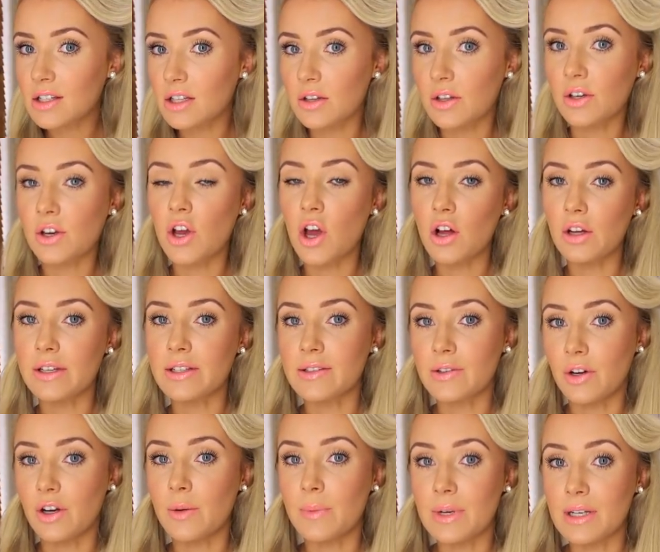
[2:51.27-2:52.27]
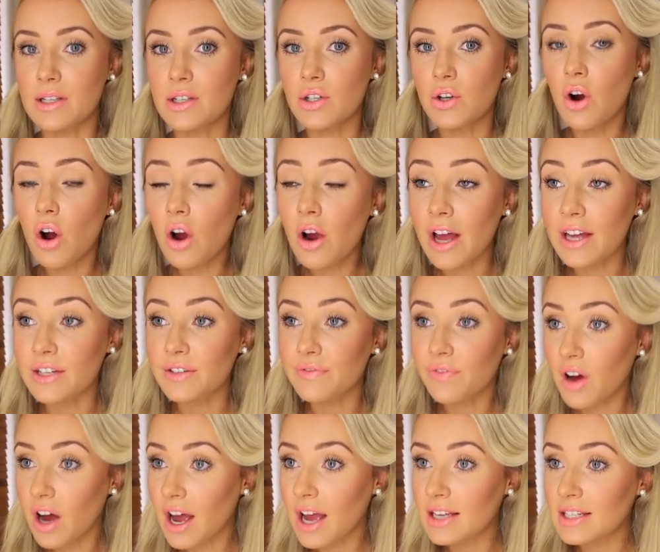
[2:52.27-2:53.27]
so the curl isn't going to be as strong and
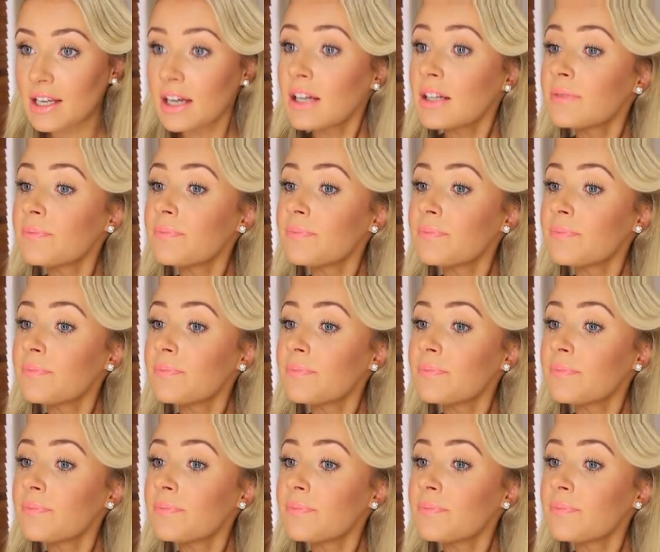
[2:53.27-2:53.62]
defined